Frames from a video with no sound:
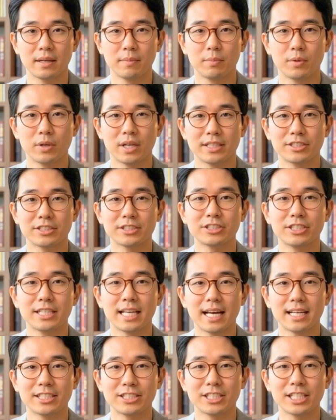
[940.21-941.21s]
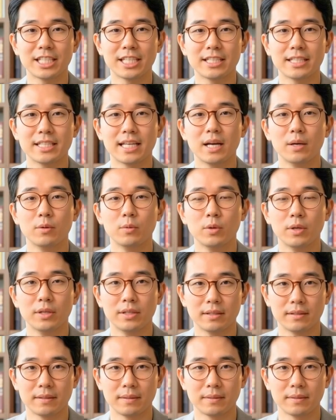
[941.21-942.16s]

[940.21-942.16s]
prices cascade downward.